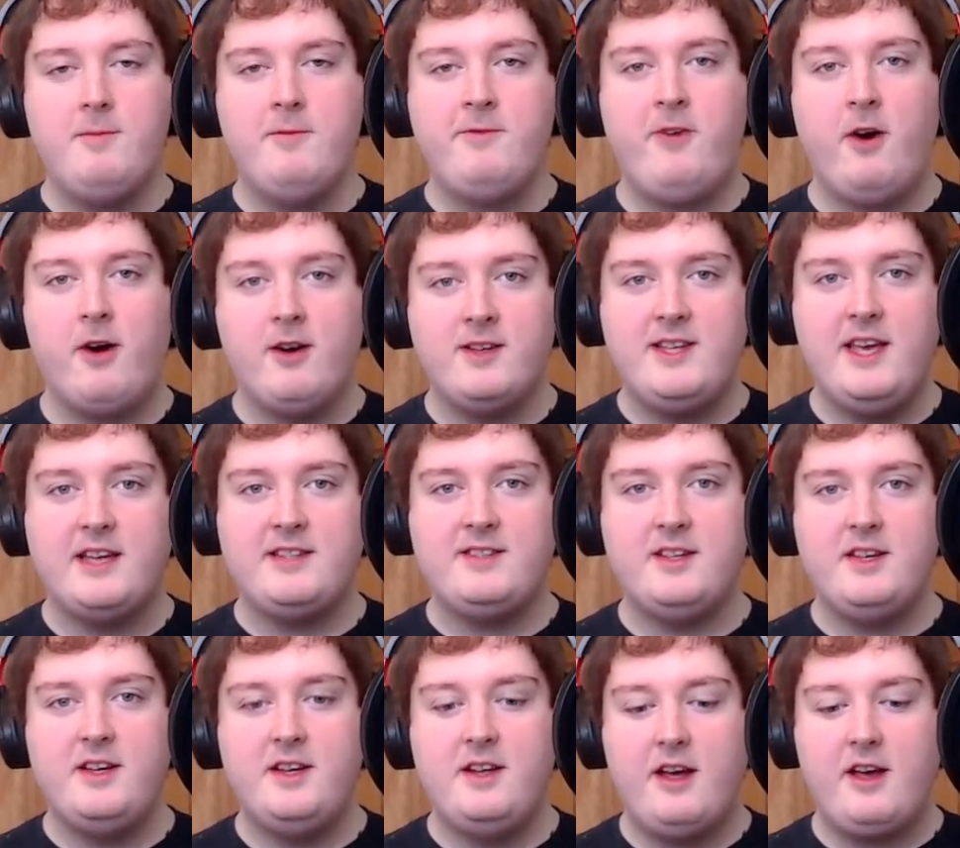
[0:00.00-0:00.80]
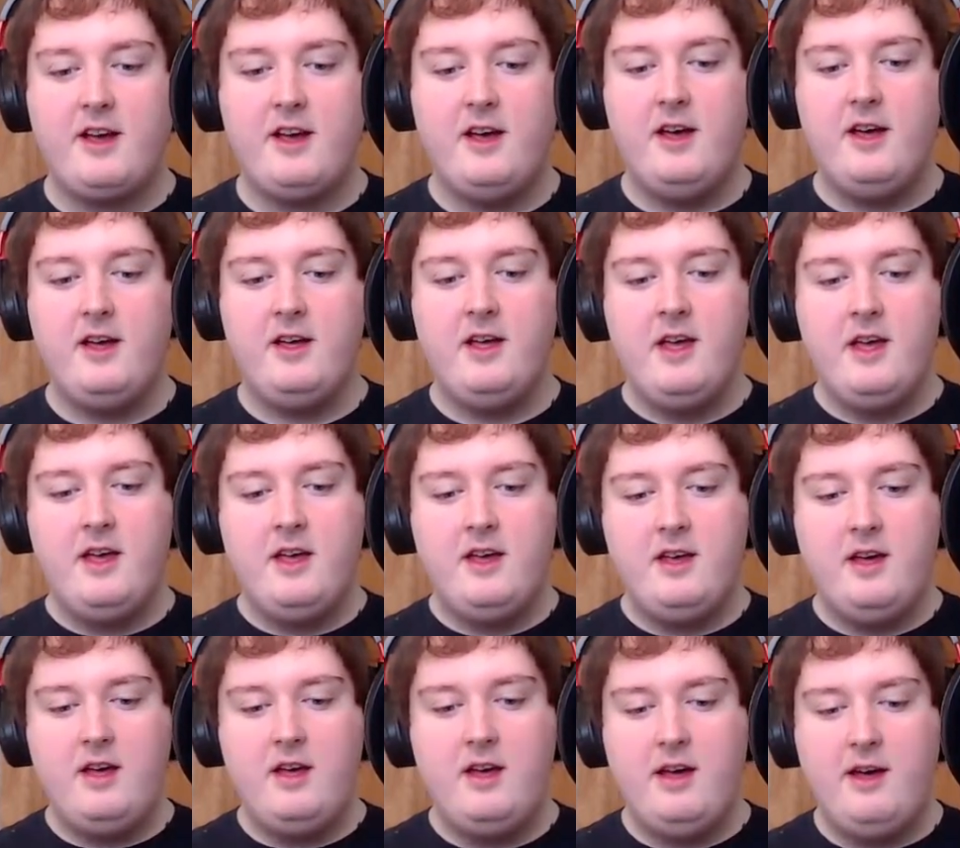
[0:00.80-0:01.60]
Foxy has a
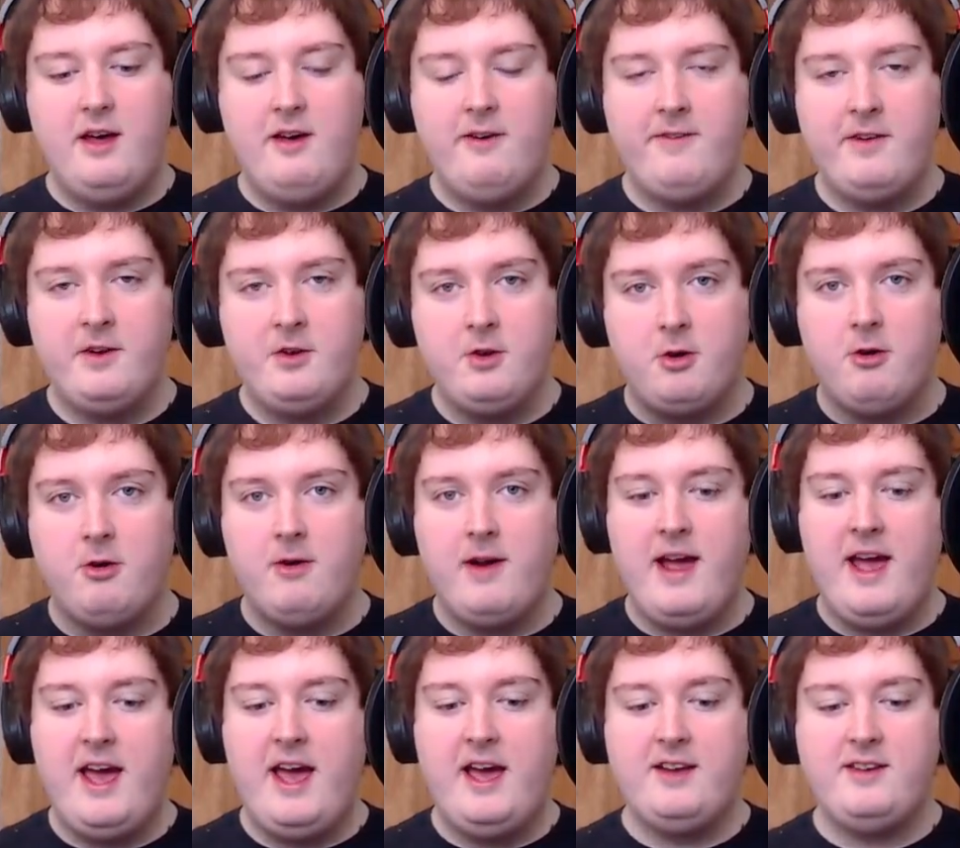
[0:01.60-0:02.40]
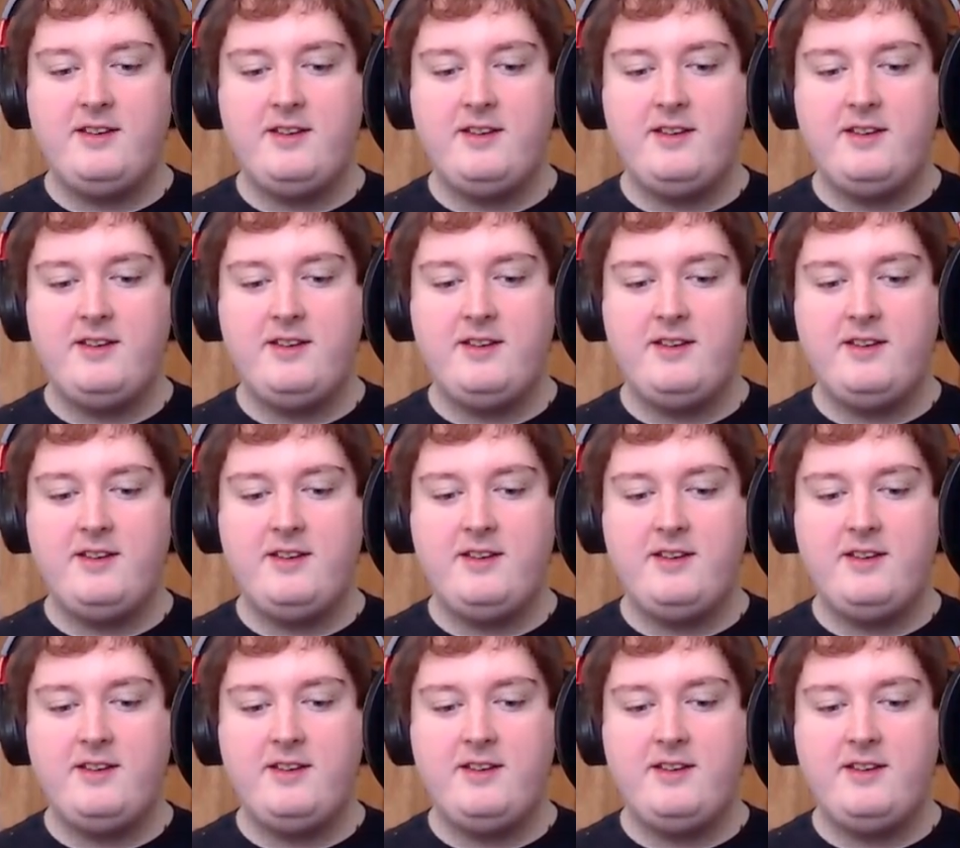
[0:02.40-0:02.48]
fedora hat.